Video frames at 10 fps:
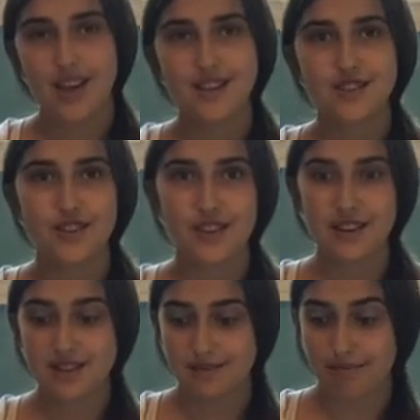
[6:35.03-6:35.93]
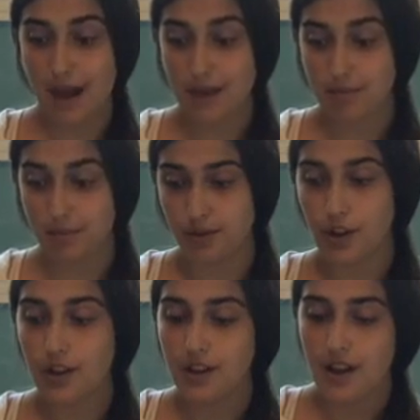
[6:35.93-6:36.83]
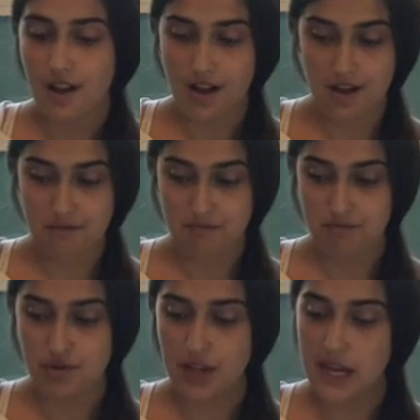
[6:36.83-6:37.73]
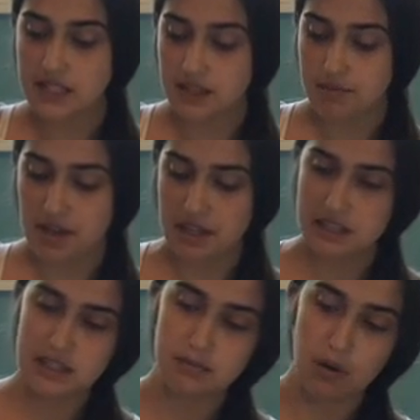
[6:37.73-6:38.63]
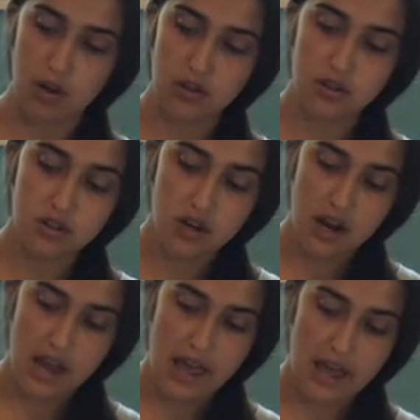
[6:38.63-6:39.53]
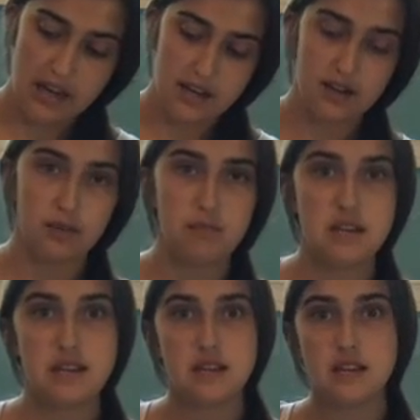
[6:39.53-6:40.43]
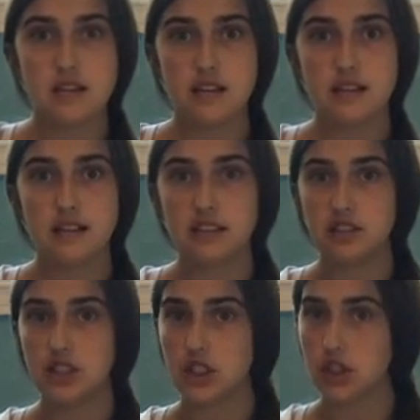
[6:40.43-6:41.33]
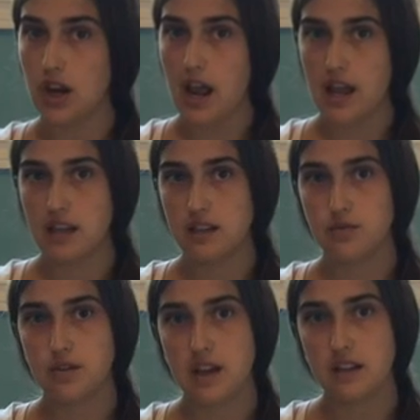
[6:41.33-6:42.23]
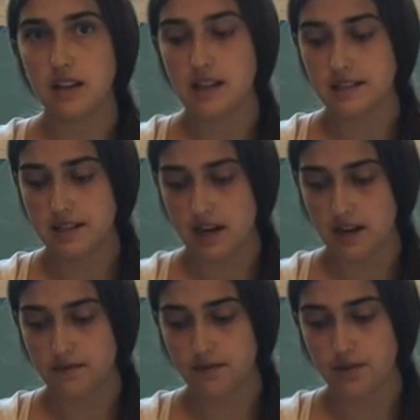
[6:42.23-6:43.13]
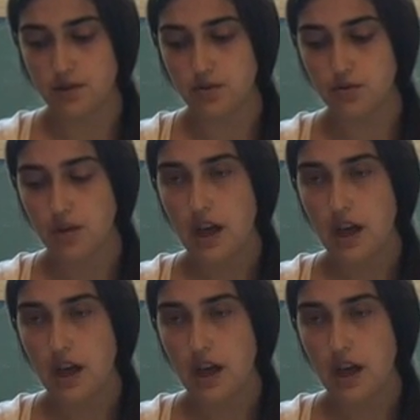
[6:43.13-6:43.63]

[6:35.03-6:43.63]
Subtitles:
So there's my bowl. You guys can make it smaller and it'll be easier and take less time for you.